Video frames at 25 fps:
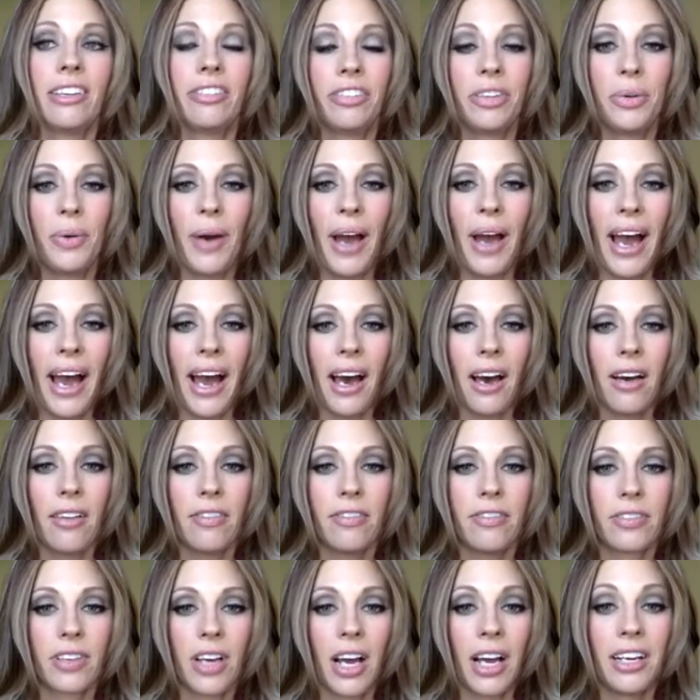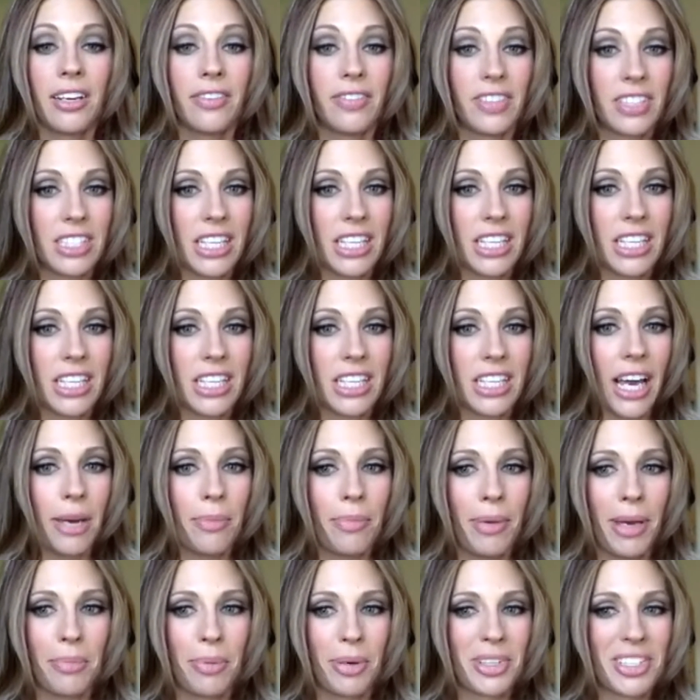if you have kind of a type
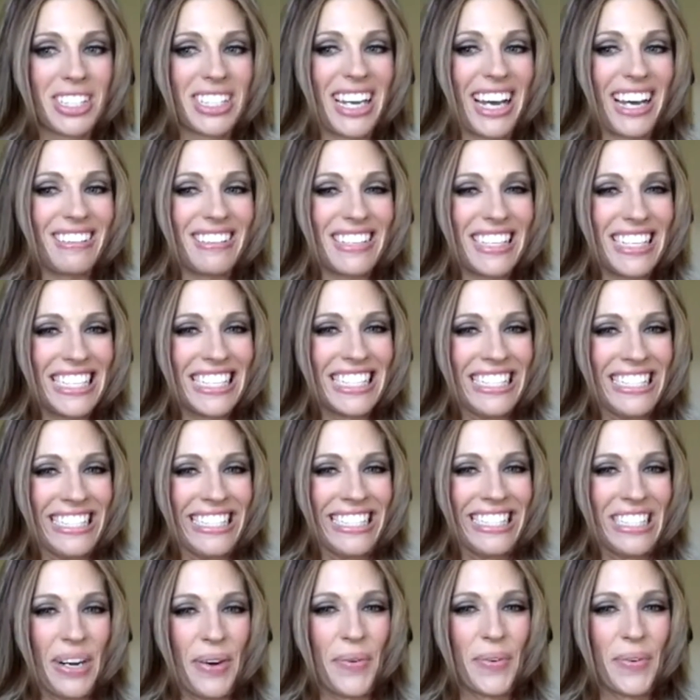A personality,